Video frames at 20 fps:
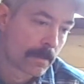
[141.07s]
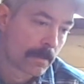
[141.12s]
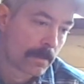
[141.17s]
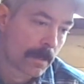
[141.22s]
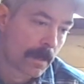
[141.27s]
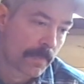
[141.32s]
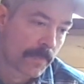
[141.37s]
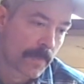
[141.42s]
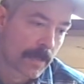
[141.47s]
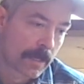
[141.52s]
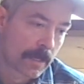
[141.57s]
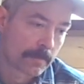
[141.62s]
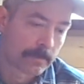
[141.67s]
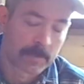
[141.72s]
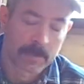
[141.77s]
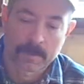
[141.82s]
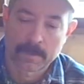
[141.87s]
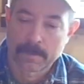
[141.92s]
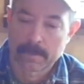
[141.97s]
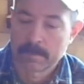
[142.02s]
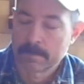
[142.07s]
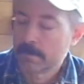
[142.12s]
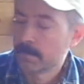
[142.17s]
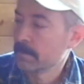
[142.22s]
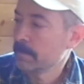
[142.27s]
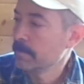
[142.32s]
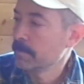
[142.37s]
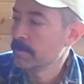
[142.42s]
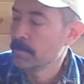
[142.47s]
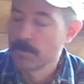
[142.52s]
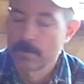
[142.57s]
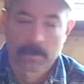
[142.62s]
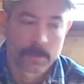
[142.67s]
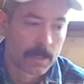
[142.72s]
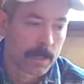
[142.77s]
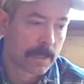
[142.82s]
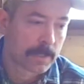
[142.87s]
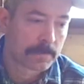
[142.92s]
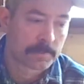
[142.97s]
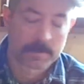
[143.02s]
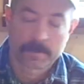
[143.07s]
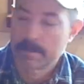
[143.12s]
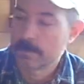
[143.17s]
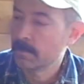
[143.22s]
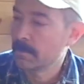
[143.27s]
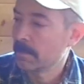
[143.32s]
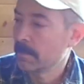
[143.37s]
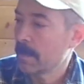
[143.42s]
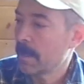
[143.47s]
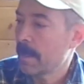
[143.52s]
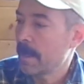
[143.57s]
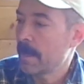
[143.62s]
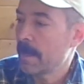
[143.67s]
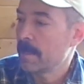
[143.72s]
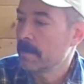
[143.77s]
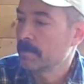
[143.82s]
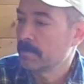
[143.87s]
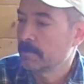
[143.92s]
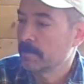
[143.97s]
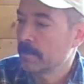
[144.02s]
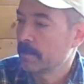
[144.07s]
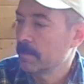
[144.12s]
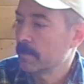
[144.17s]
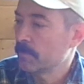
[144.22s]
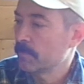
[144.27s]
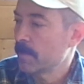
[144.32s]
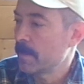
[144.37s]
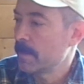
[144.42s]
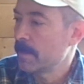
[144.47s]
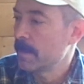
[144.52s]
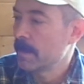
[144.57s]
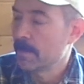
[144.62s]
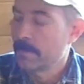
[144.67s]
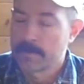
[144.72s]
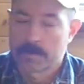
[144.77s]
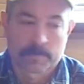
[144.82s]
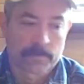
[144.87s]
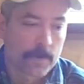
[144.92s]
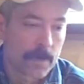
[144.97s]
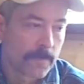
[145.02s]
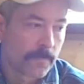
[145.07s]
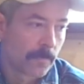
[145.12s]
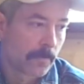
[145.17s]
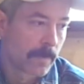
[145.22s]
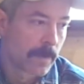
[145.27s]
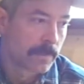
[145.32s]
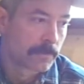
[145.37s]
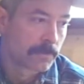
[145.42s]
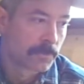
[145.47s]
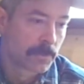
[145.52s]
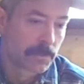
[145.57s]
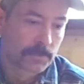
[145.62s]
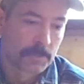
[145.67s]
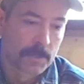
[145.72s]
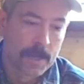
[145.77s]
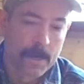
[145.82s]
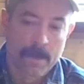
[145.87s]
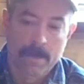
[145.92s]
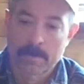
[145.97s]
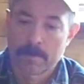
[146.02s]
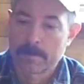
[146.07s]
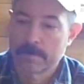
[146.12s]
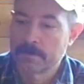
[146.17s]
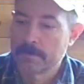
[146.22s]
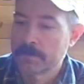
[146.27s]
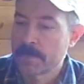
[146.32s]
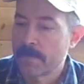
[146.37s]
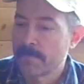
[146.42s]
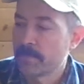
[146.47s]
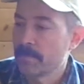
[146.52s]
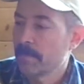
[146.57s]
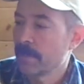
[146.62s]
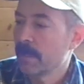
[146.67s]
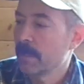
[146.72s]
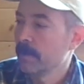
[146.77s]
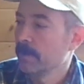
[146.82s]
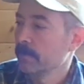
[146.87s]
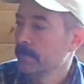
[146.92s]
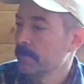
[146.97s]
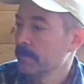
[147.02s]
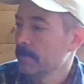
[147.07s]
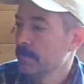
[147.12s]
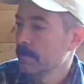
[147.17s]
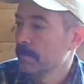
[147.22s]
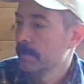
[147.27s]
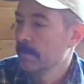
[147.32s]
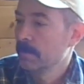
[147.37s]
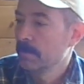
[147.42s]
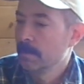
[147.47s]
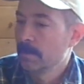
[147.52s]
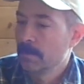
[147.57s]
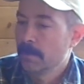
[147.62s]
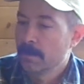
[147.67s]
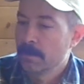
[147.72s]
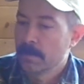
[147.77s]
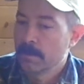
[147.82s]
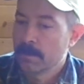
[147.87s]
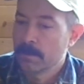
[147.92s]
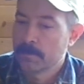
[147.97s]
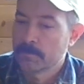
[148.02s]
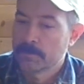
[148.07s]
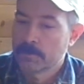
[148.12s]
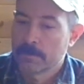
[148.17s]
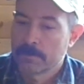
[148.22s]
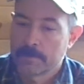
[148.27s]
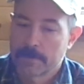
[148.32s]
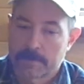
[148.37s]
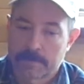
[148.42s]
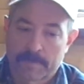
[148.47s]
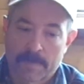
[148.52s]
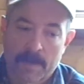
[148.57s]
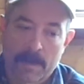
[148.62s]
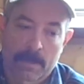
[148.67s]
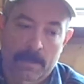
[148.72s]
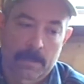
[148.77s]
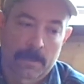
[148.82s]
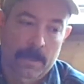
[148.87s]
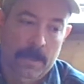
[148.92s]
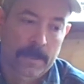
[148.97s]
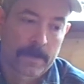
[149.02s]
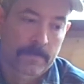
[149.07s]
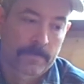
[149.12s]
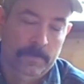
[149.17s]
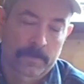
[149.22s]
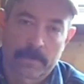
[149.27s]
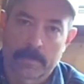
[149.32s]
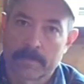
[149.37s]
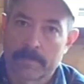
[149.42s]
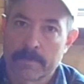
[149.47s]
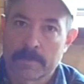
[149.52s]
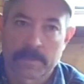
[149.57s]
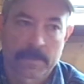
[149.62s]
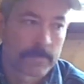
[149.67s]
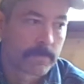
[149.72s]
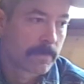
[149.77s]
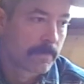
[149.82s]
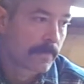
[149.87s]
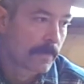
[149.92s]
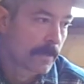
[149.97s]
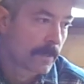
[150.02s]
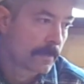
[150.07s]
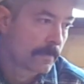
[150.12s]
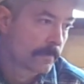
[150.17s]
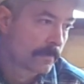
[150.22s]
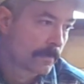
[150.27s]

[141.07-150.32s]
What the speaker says: I think I'm going to utilize it. As it is right now, this rifle weighs just a hair under 7 pounds. So it's fairly light for a 375.